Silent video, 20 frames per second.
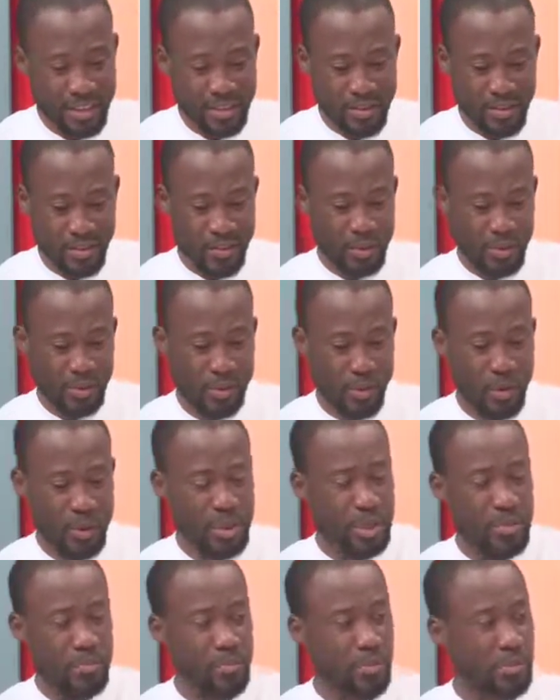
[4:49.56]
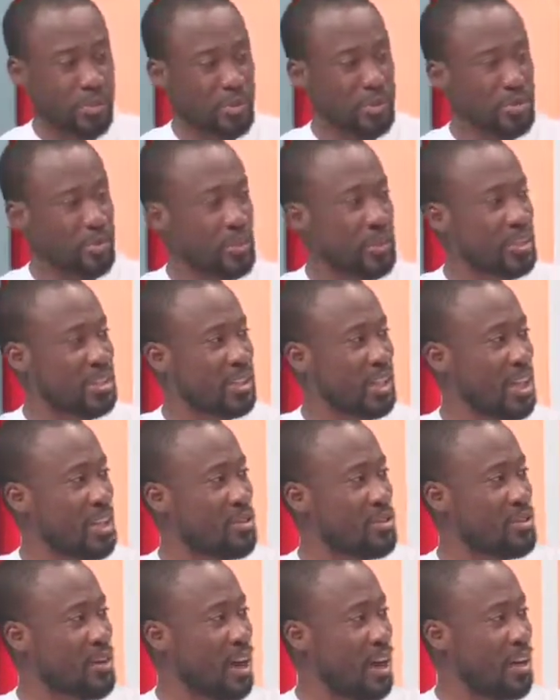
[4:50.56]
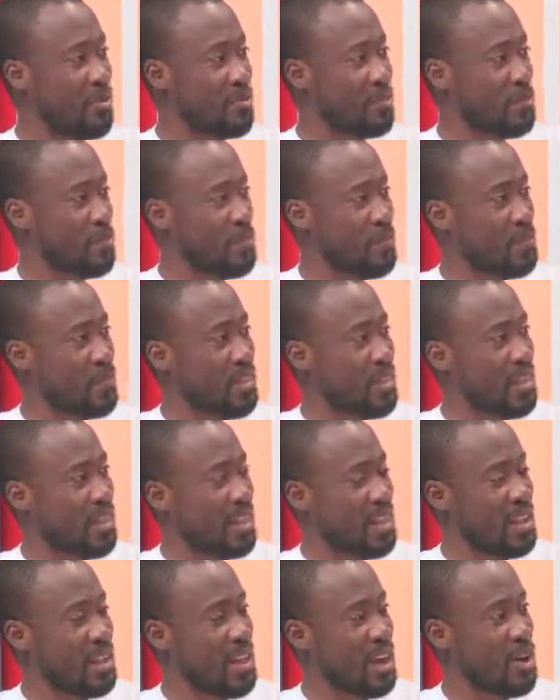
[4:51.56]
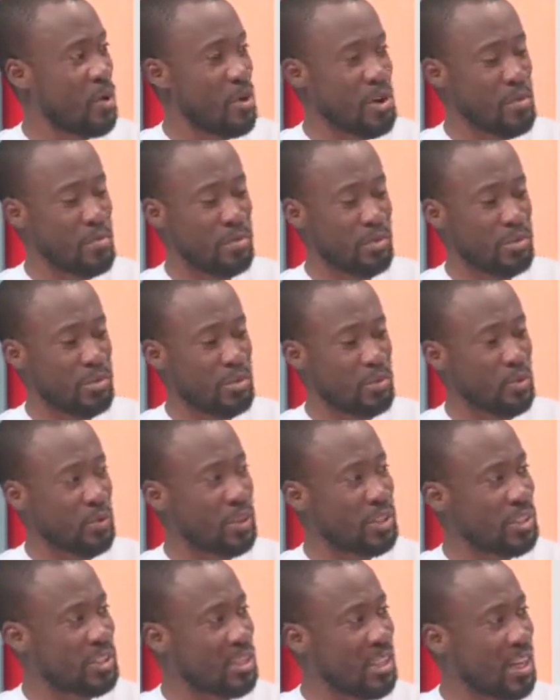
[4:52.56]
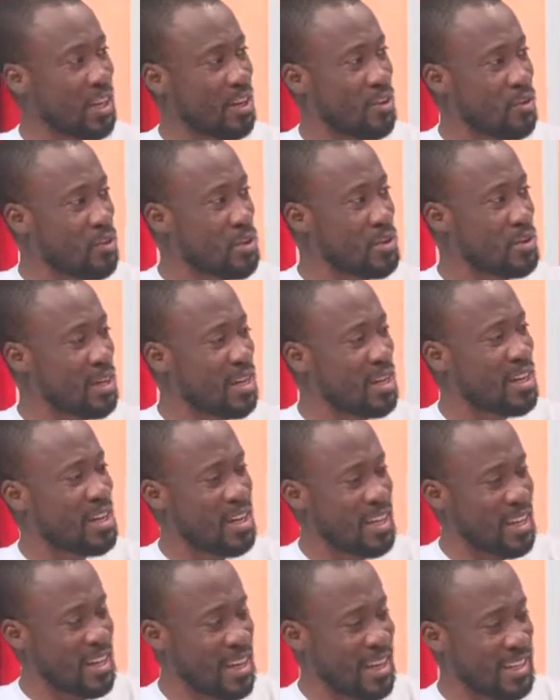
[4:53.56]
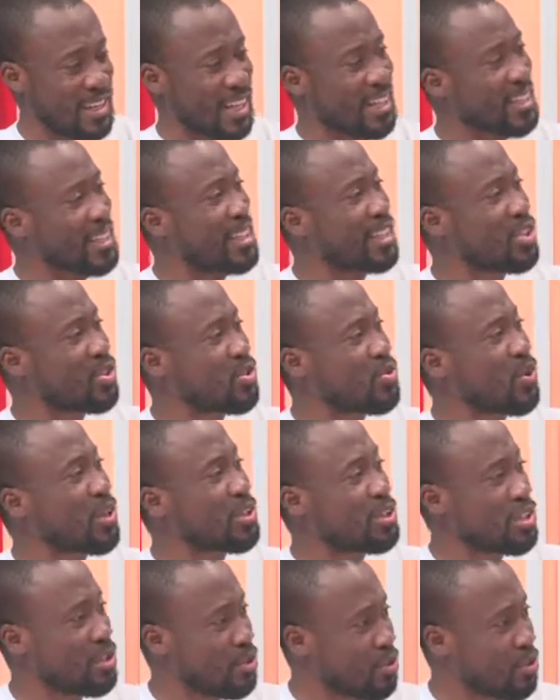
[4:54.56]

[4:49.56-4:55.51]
so in Putin watch enra or in Putin watchina or it's at the discretion of